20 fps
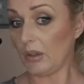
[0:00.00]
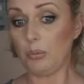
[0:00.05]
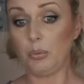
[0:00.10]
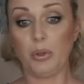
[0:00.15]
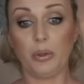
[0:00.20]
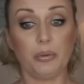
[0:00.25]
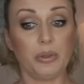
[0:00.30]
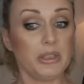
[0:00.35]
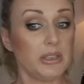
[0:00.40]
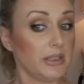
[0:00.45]

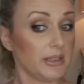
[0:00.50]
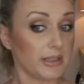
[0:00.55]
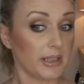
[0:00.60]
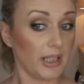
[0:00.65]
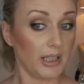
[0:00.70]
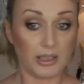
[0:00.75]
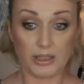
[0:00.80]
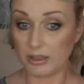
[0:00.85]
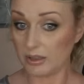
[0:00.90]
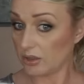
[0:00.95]
Or it is
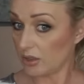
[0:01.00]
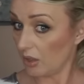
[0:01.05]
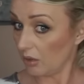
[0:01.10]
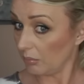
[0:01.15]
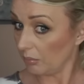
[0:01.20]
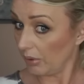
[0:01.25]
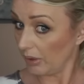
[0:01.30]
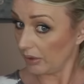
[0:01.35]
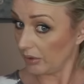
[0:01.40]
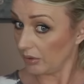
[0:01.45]
curling
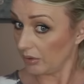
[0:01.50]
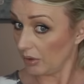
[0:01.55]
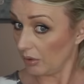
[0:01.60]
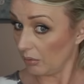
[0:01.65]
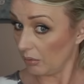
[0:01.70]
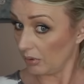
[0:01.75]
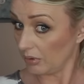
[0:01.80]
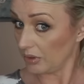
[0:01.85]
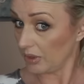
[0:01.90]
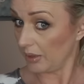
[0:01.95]
tong, but you know
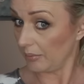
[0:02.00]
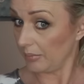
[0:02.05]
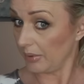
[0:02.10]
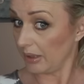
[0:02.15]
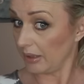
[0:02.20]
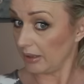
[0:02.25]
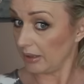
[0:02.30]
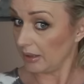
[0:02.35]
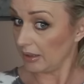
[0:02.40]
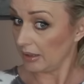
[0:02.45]
what I
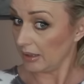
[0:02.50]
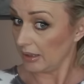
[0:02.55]
mean.